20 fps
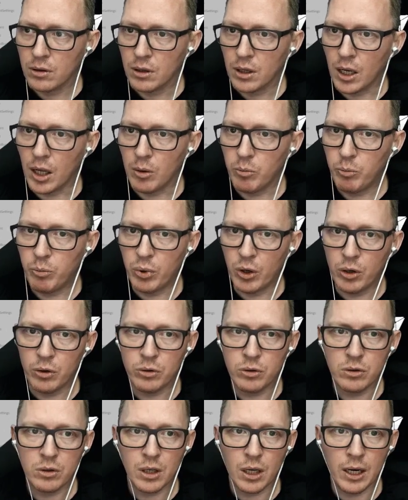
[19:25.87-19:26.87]
I'll
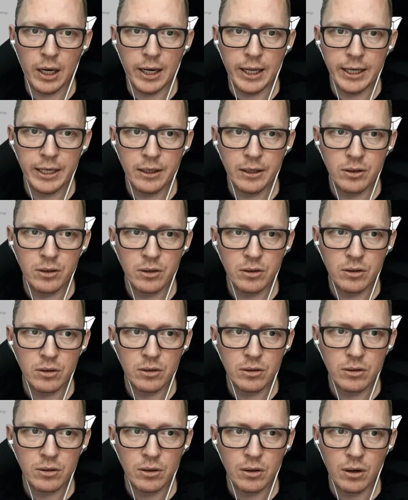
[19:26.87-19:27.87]
post the links,
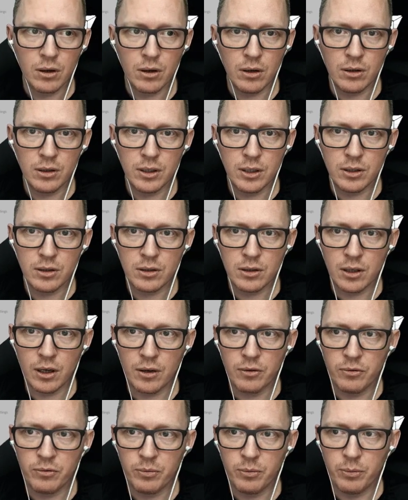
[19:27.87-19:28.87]
all of this stuff
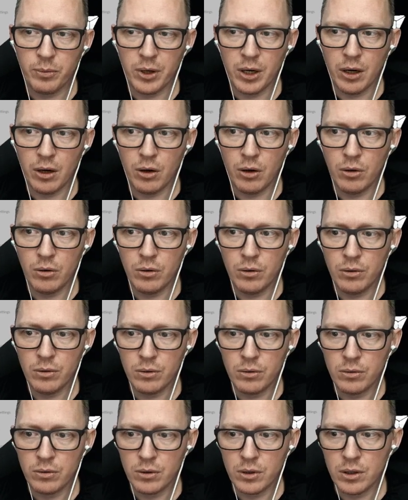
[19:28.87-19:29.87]
below
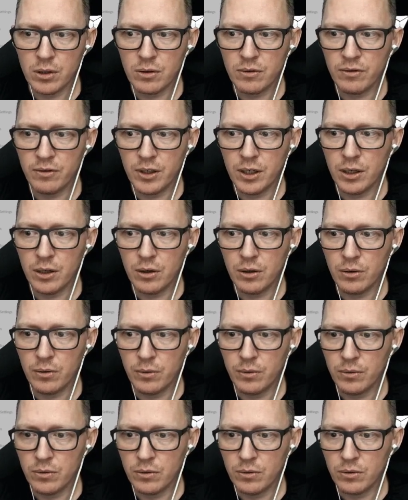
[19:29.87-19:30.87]
this video,
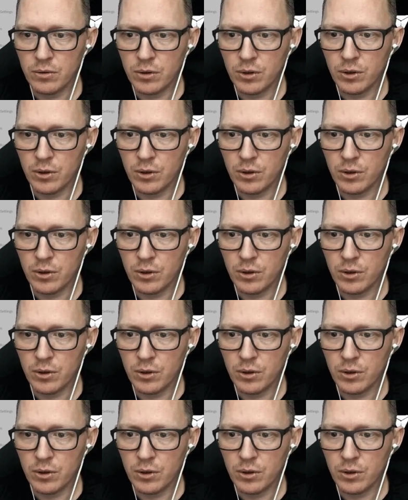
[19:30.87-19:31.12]
so you